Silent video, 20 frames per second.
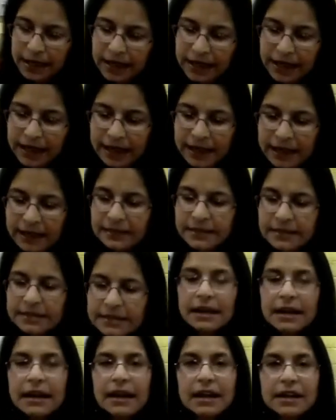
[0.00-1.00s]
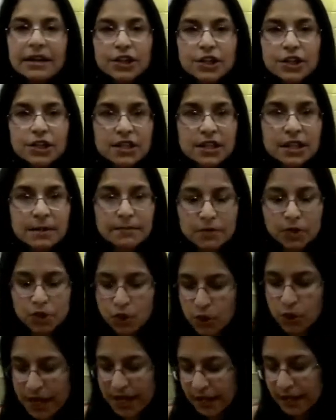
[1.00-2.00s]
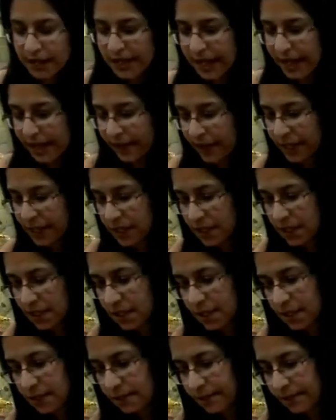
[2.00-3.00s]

And some shredded carrots.